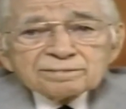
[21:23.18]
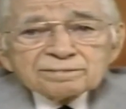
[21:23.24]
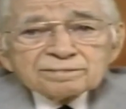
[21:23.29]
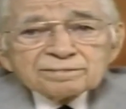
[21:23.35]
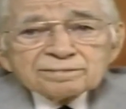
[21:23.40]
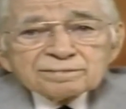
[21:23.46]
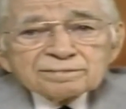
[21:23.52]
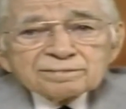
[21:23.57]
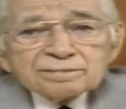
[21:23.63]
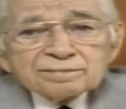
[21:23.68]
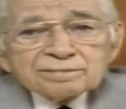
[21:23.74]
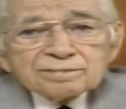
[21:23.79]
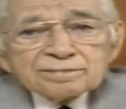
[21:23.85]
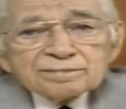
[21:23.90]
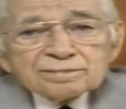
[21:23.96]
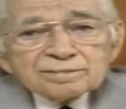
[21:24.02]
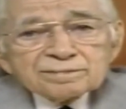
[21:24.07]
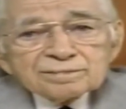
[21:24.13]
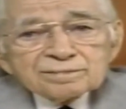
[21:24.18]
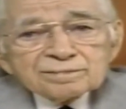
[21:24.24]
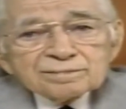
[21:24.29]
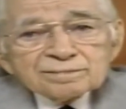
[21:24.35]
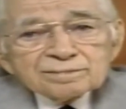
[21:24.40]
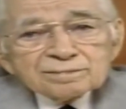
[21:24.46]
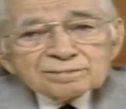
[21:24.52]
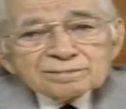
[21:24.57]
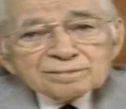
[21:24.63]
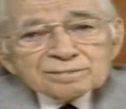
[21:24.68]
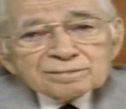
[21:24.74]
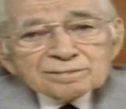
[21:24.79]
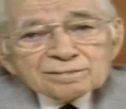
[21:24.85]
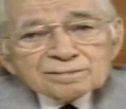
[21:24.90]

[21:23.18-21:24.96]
Nothing is said.